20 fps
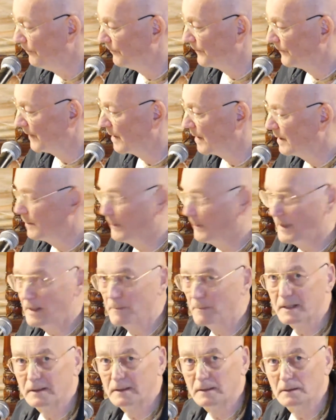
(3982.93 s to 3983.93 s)

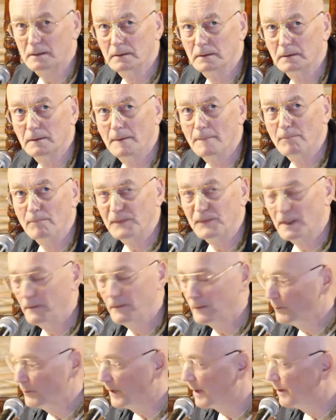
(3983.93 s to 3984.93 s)
experimental, given
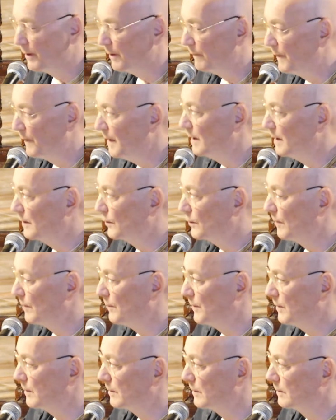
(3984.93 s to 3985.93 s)
by the Vedic
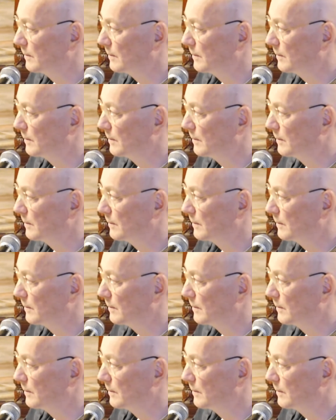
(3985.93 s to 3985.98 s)
scriptures,